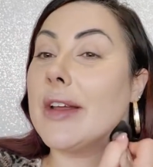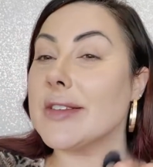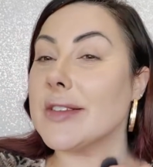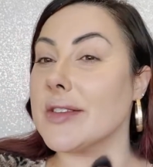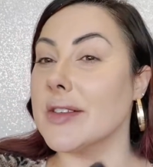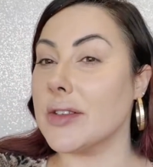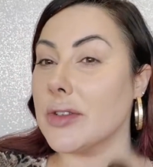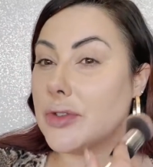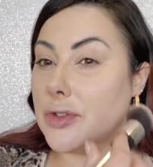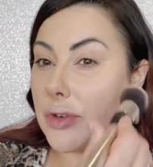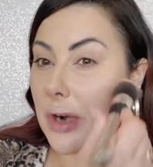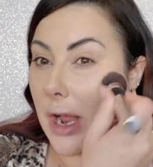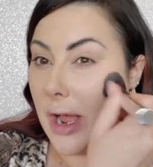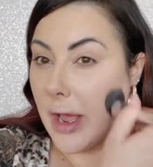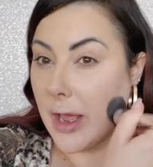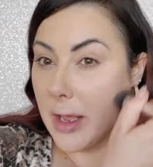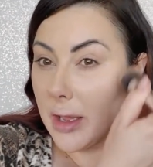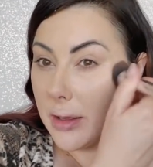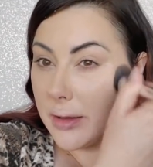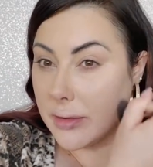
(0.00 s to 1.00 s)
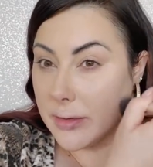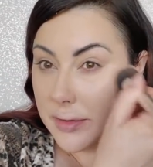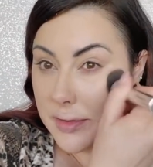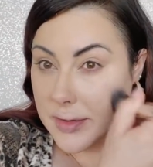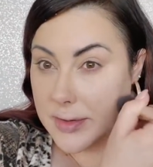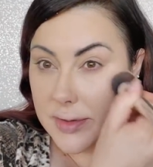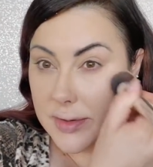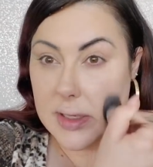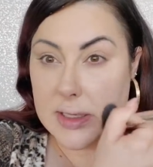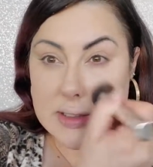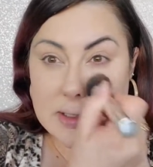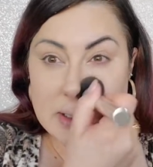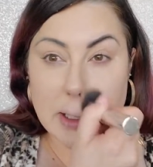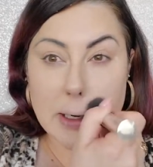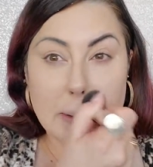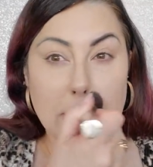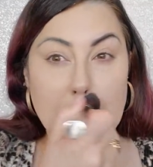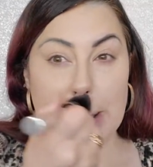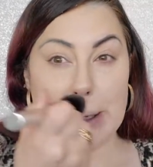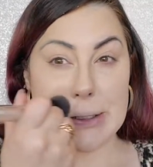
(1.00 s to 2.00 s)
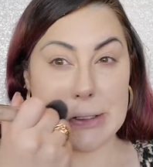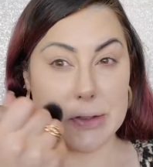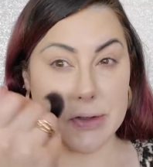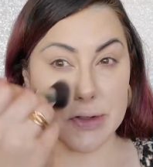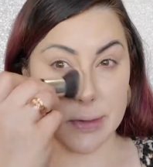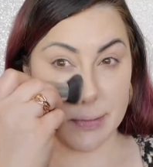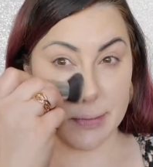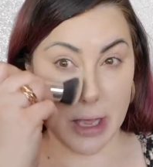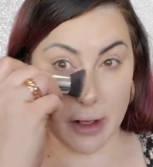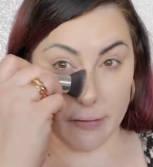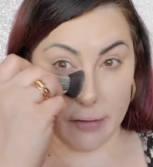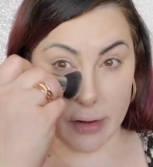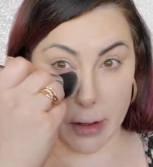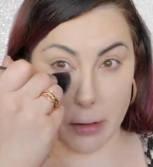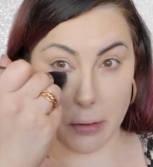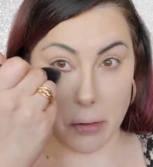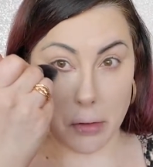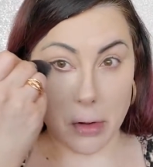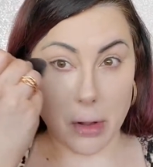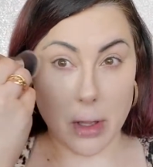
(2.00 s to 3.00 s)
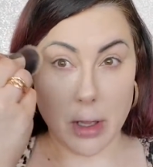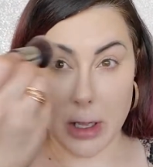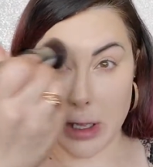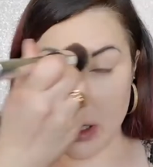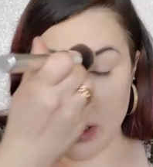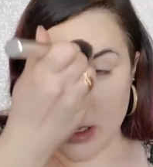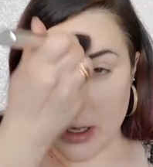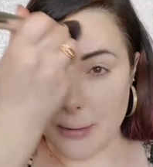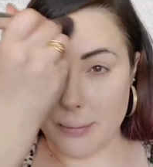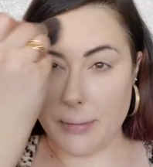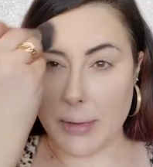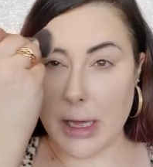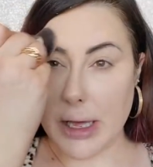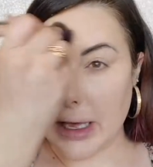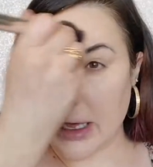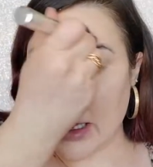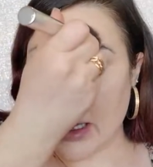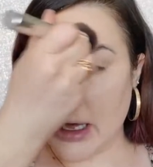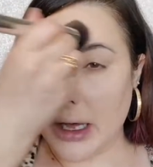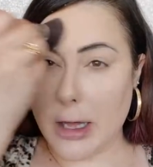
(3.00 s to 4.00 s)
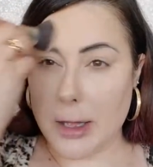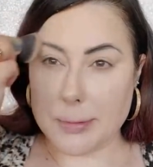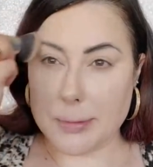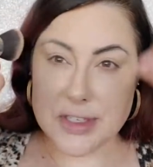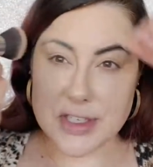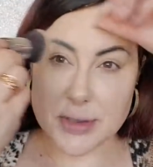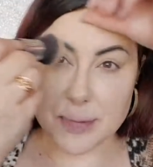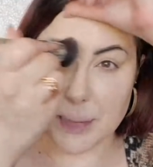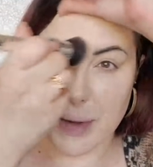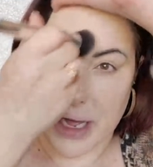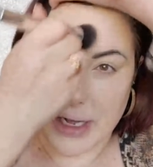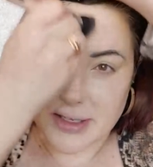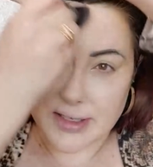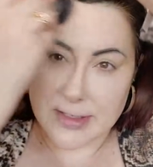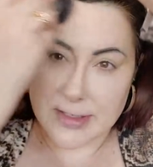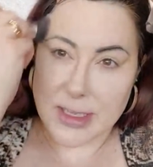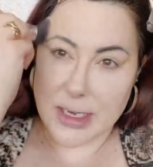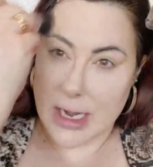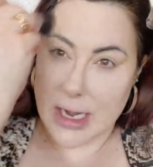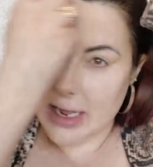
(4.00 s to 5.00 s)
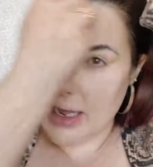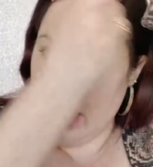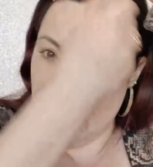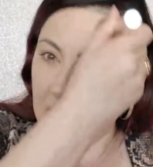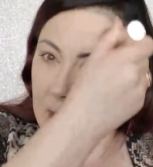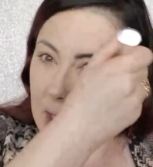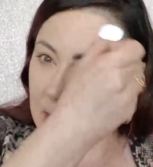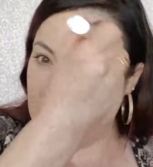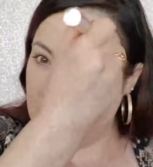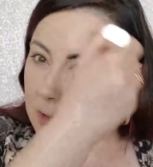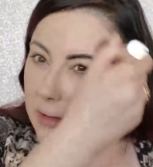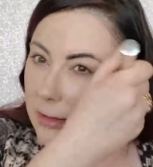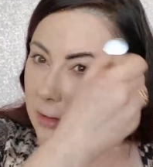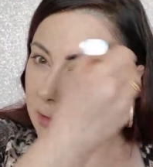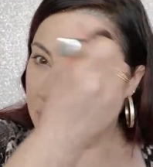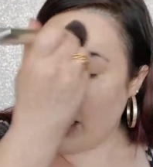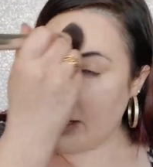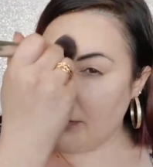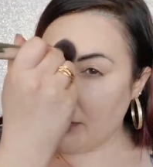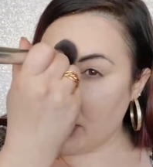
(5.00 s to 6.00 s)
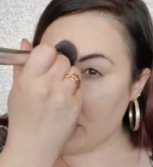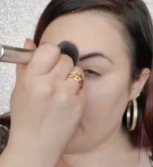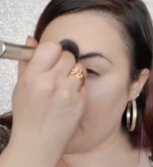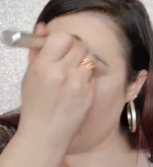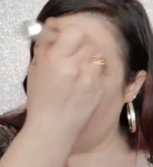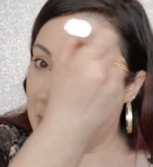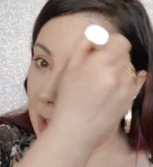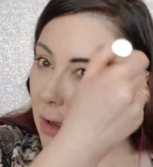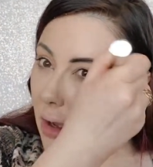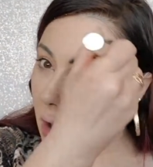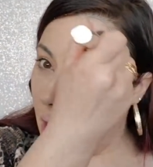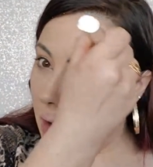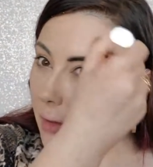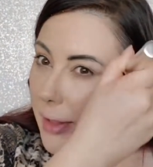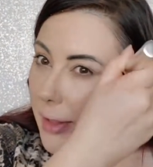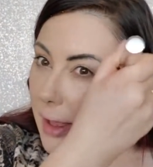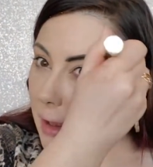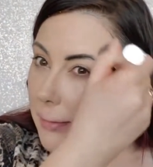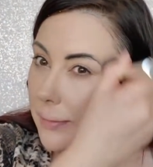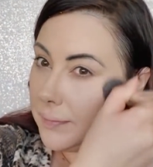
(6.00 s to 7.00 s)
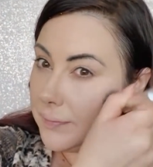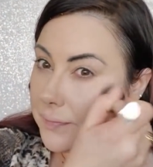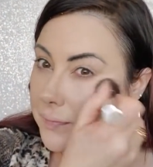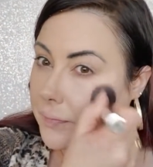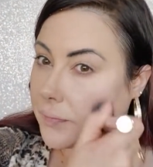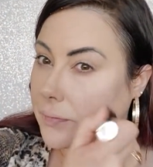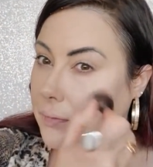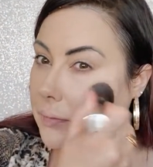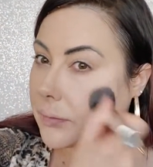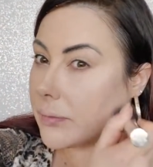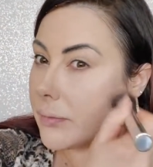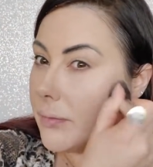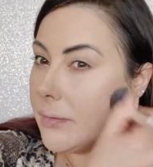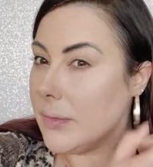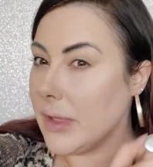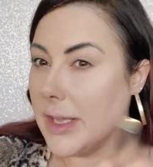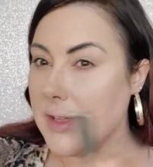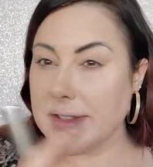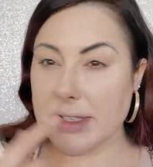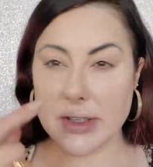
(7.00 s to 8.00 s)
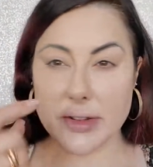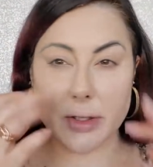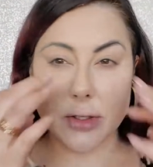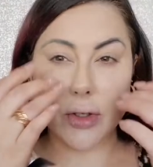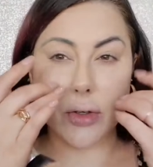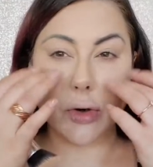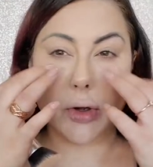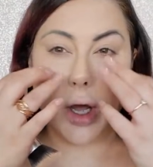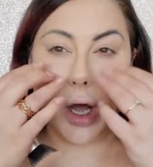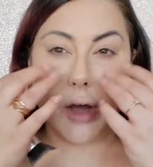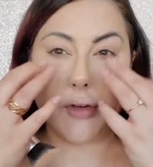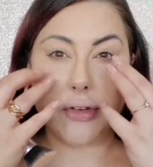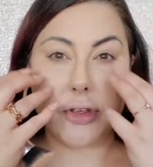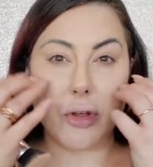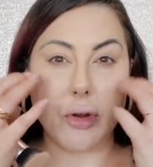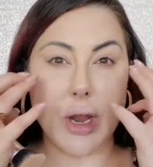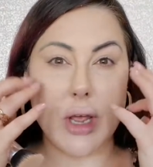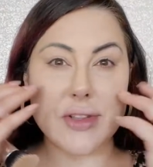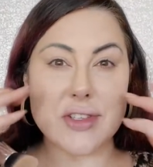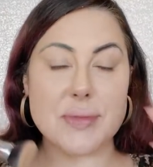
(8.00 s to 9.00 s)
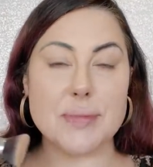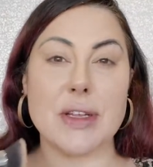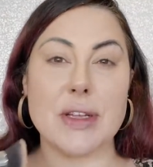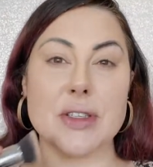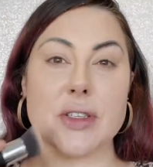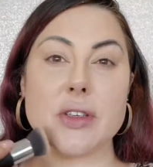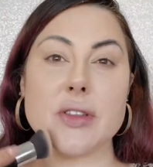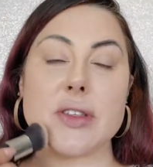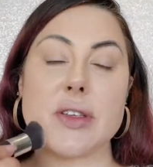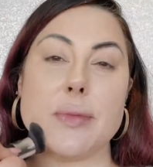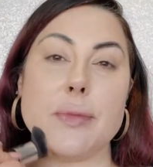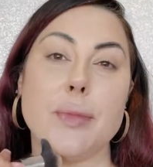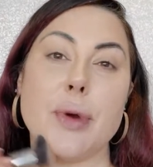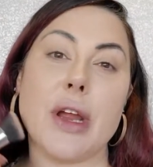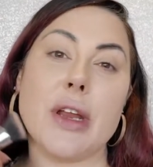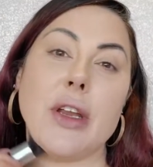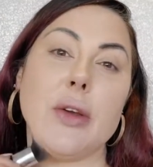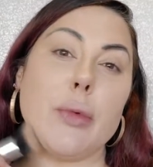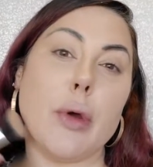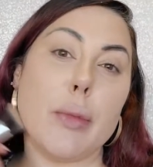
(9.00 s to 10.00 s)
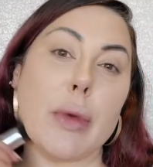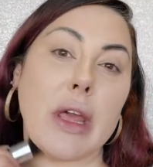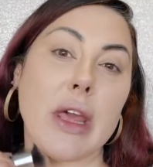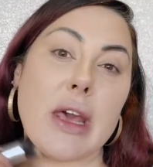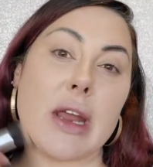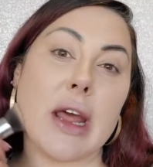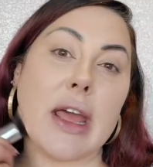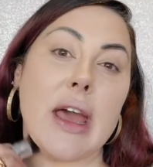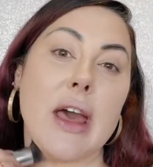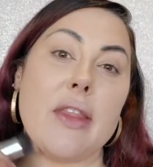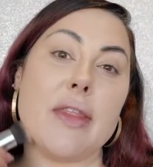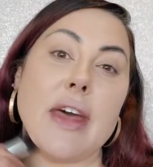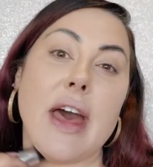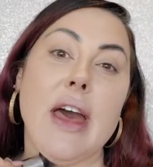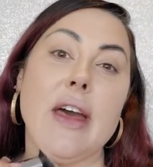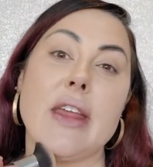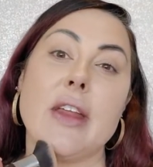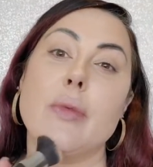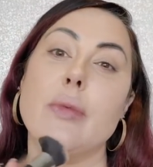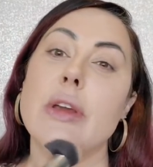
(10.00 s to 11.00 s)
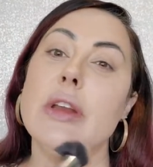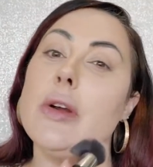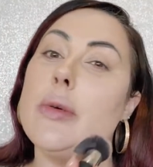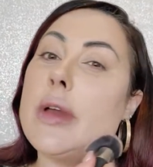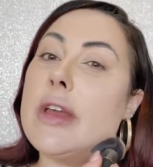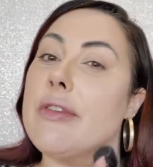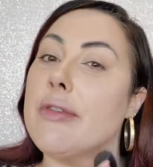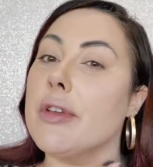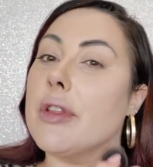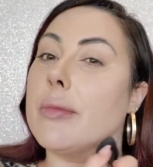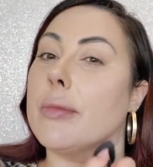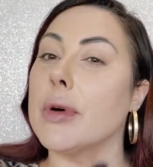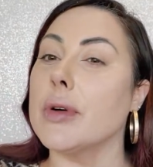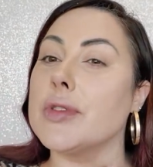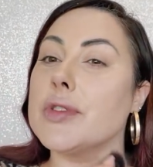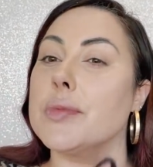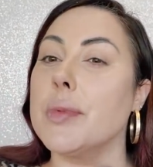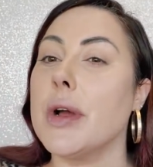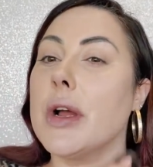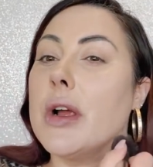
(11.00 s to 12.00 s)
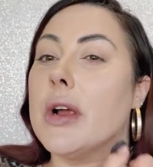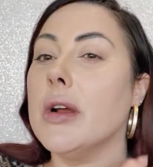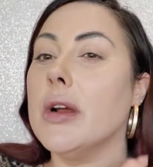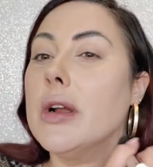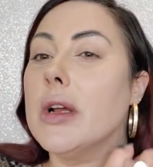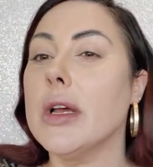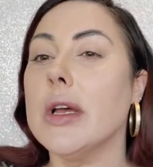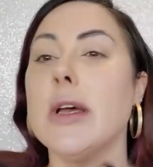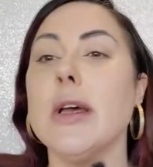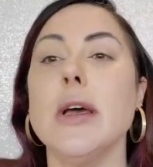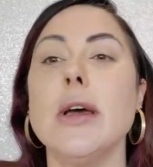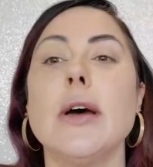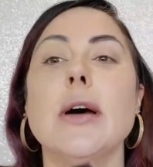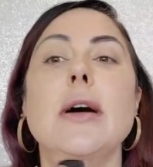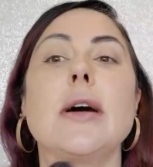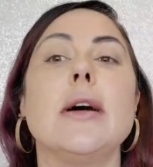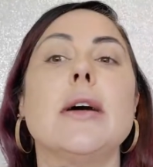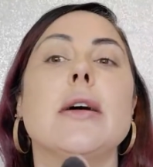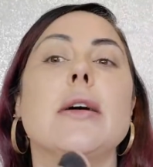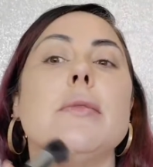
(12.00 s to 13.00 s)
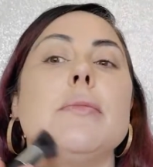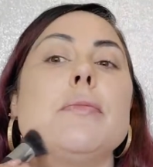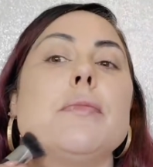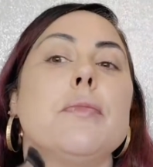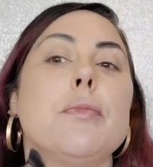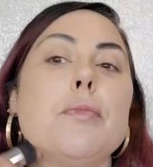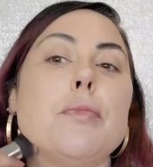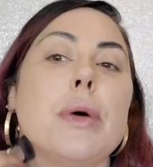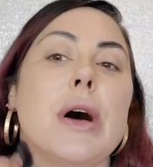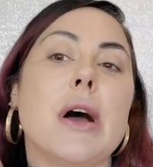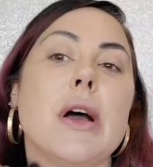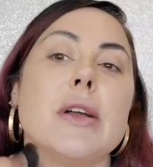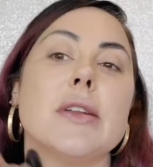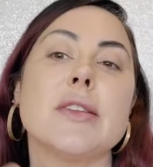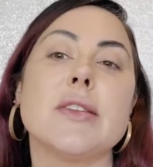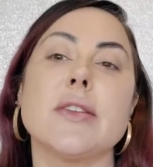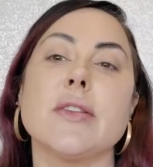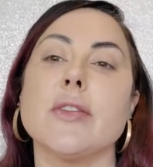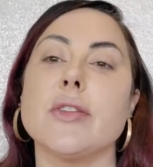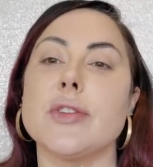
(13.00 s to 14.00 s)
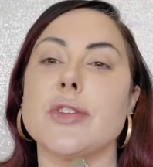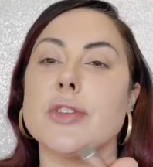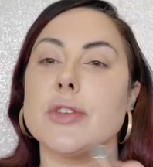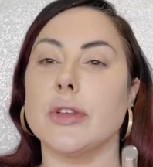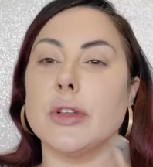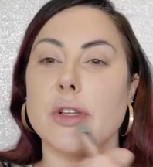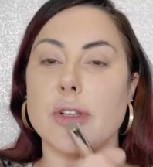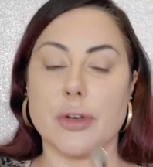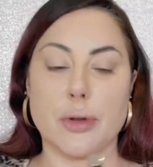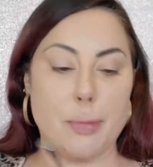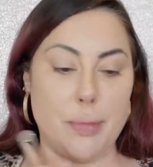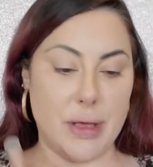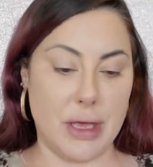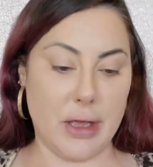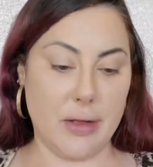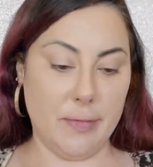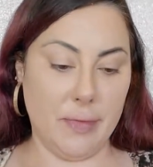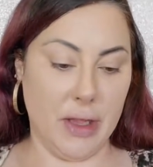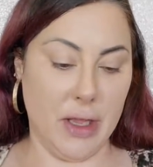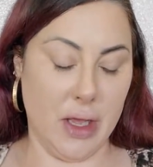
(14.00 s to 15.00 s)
It's still dry. So that's kind of the issues I'm having. My spots that I had, I forget what they call them. It's like the little coffee ground spots that some pregnant women get. I had that. It went away for the most part, but there's still a little bit.